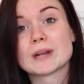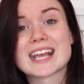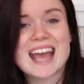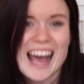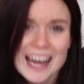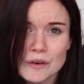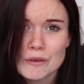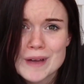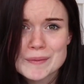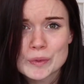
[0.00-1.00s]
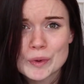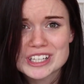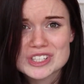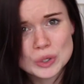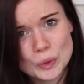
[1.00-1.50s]
I cannot remember what
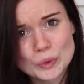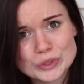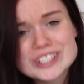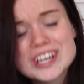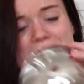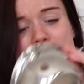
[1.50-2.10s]
it's called.